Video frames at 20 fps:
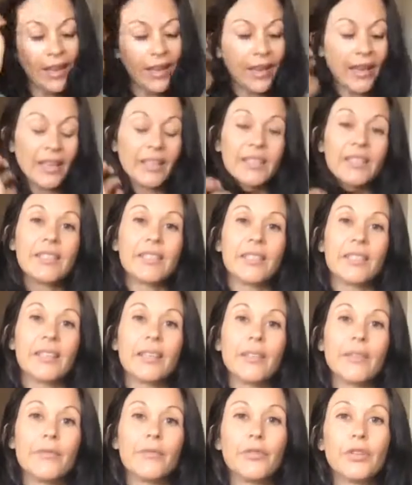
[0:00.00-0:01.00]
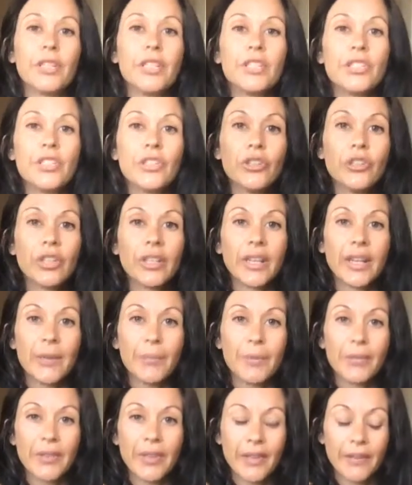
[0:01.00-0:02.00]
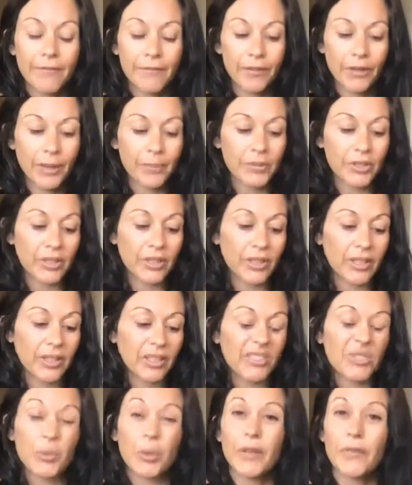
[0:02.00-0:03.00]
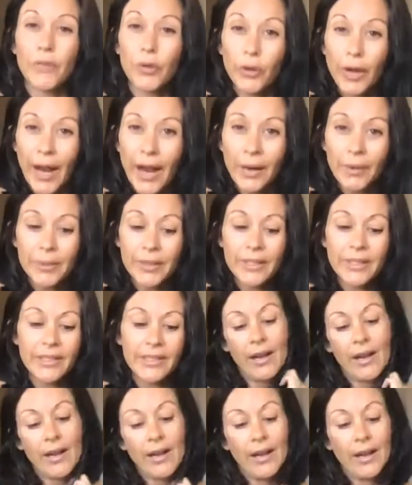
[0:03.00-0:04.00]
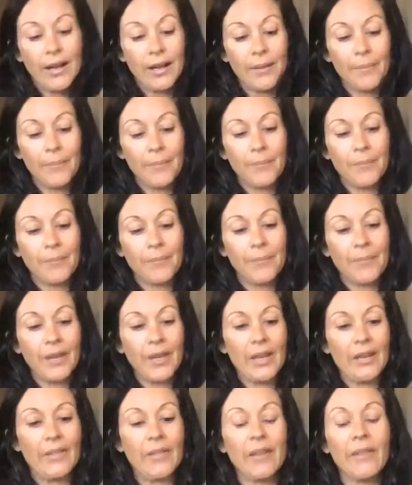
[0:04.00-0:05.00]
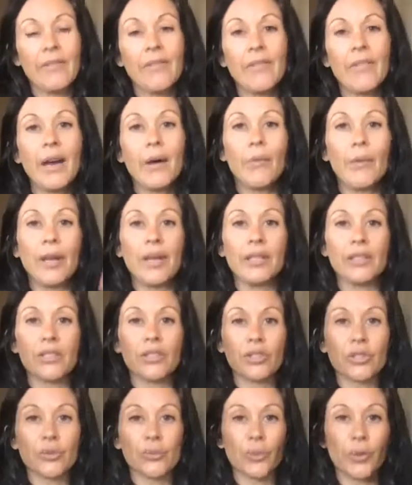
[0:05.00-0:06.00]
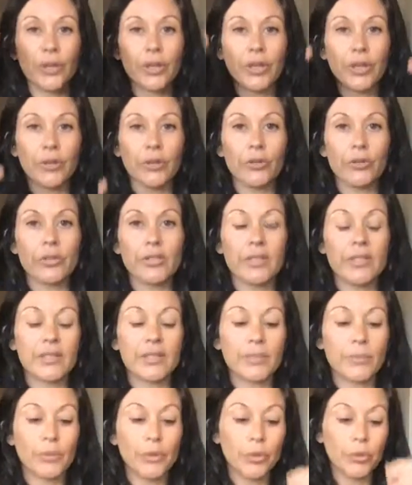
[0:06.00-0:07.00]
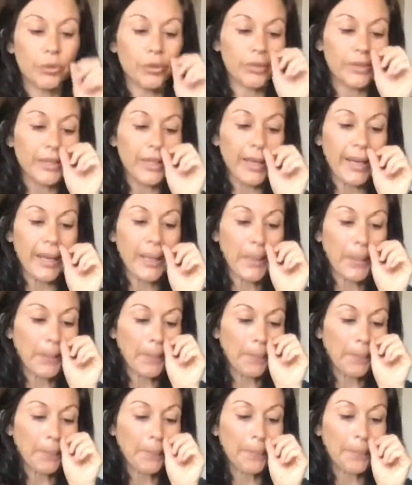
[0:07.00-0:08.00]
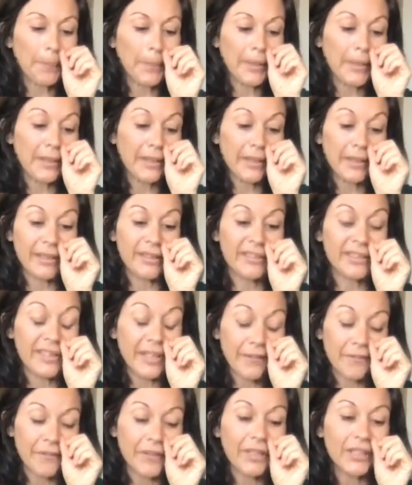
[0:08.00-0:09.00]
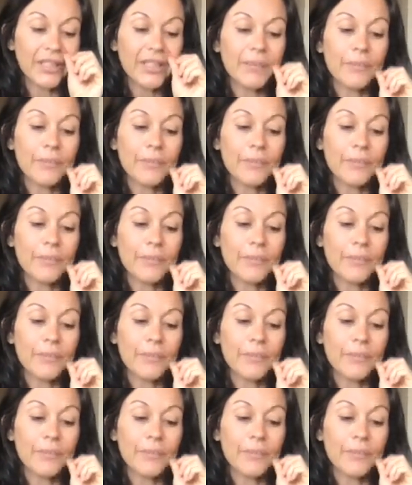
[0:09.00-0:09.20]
and stick it in the fridge, and you can keep it there for up to 24 hours. And then that way it's just working on your system all day, but definitely